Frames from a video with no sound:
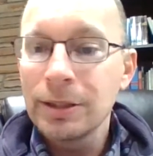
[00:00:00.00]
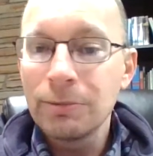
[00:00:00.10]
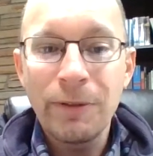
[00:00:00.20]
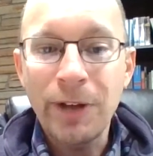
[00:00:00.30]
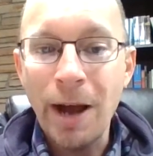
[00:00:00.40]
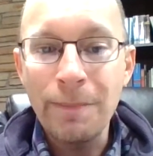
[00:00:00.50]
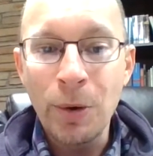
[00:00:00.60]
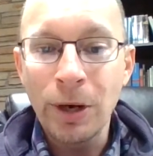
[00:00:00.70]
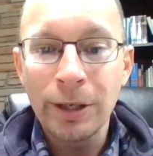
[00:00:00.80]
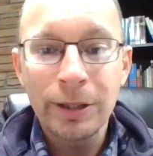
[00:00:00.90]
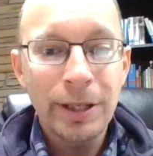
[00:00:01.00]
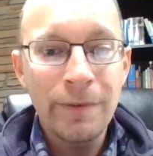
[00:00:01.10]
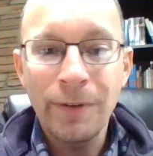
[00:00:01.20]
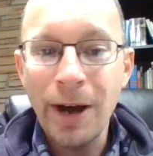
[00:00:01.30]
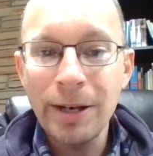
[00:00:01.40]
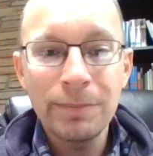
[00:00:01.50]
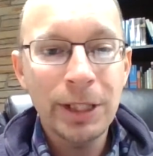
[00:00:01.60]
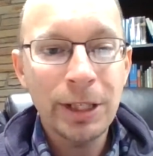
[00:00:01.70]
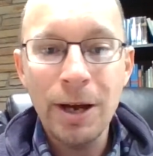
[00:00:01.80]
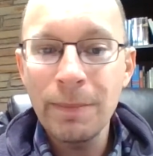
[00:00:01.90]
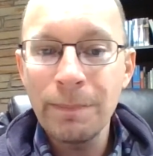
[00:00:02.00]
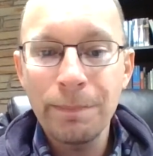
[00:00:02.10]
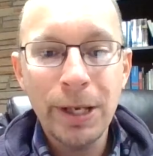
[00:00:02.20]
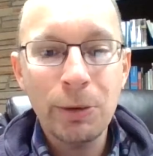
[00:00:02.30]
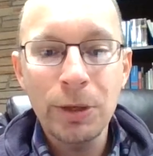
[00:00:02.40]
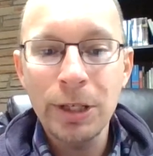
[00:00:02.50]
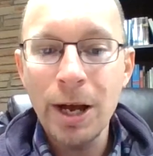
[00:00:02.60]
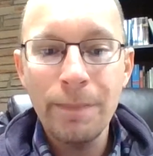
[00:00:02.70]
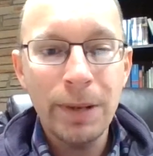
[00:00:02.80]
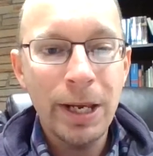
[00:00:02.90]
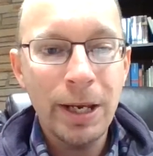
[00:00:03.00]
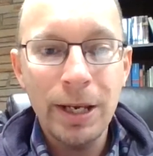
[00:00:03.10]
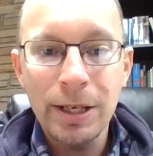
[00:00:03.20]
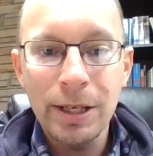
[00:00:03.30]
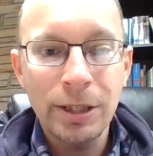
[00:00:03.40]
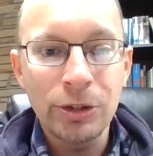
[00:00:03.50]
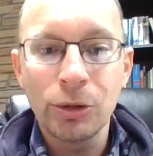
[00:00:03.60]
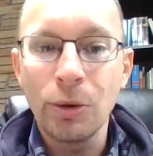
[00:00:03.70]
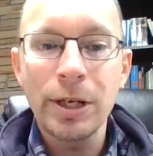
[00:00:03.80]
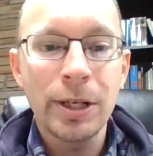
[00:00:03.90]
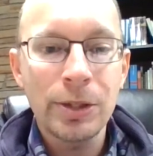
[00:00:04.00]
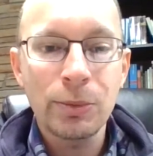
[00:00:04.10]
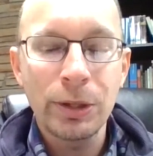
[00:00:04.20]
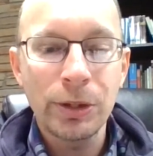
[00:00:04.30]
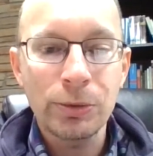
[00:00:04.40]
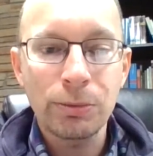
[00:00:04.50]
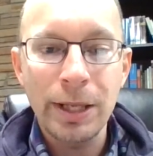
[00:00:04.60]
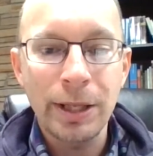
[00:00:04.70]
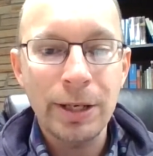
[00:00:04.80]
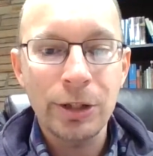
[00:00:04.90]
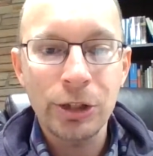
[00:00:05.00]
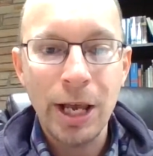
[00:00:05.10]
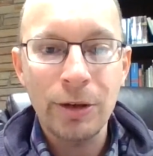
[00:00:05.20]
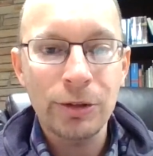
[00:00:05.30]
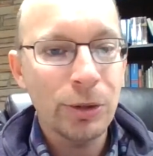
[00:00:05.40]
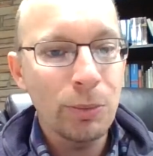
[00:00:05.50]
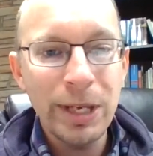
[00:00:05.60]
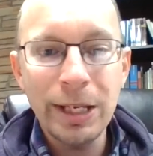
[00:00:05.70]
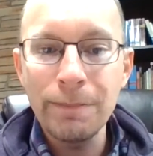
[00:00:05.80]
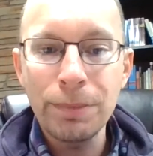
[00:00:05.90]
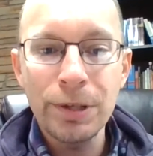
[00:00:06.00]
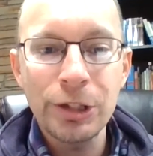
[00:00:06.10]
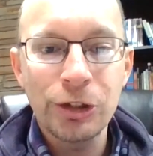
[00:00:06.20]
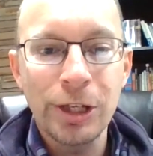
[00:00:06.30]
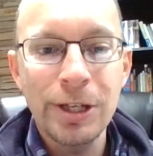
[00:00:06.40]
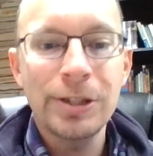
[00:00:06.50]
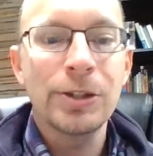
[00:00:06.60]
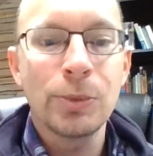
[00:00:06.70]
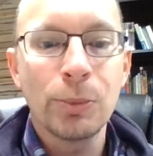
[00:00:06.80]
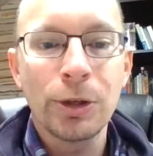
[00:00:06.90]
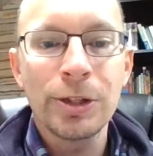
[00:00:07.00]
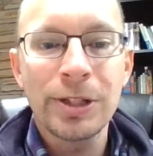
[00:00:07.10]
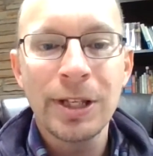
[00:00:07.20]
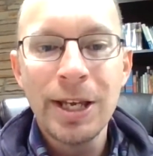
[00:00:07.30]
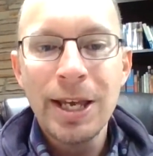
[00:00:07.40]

we've got more. Invite them to come and pick one up and to join us with this Red Letter Challenge so we can put Jesus' words